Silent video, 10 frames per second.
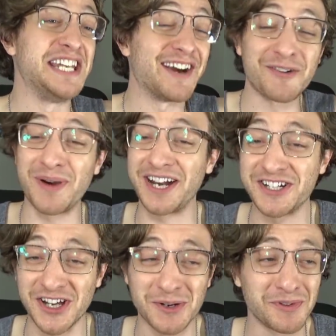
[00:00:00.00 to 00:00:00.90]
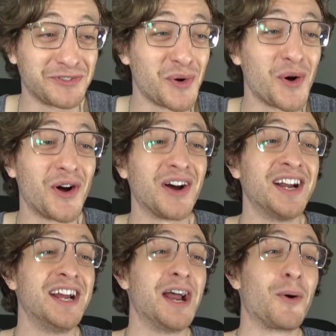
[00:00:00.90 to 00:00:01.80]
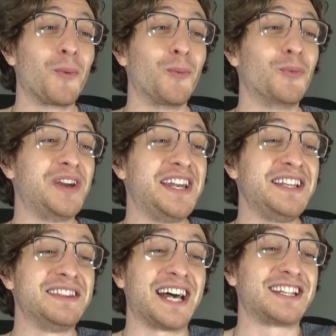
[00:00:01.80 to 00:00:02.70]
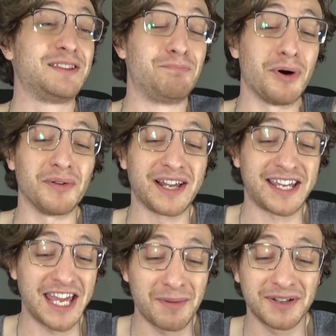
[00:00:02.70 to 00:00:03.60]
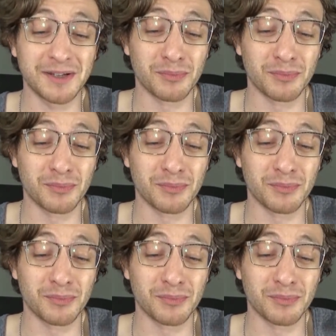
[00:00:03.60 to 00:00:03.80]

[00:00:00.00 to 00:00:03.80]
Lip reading: never met each other before. Him